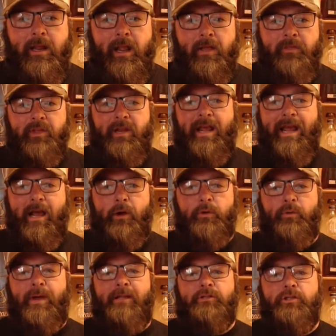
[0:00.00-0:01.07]
And then how
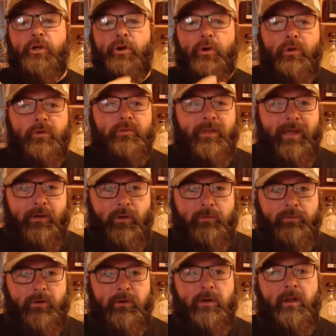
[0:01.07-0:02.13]
do I turn that
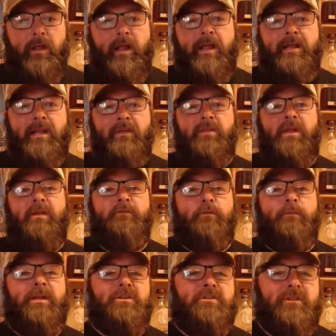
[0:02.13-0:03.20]
over and give that
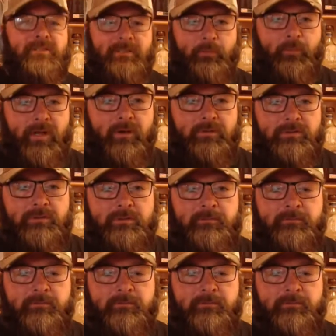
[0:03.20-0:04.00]
information to someone else?